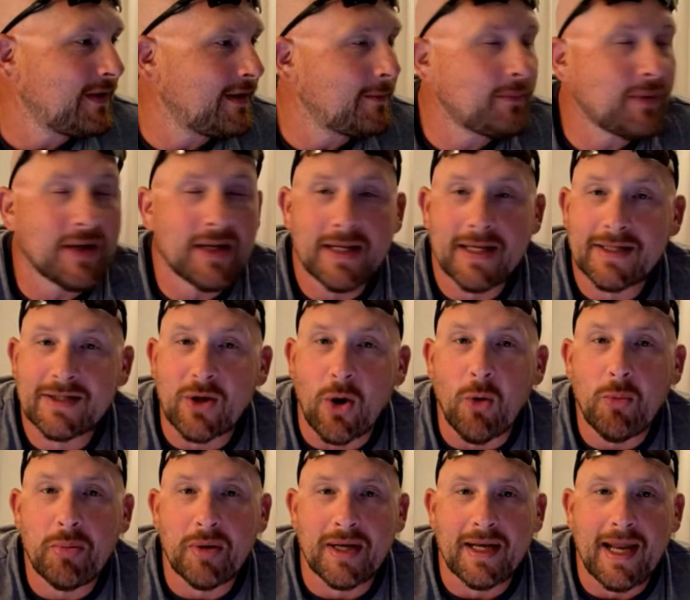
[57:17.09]
but it's
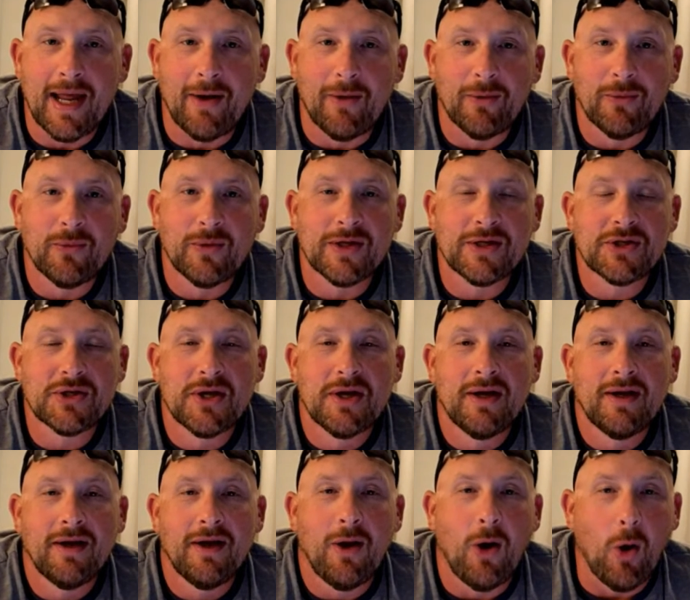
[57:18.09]
open now, which
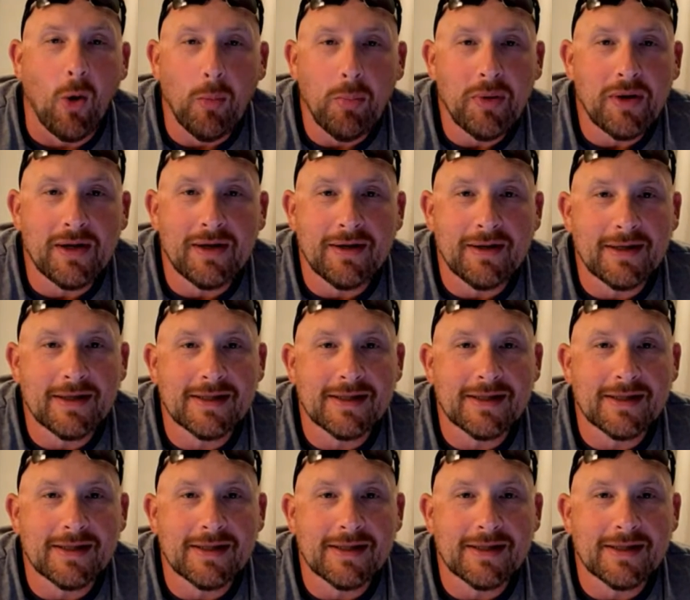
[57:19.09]
open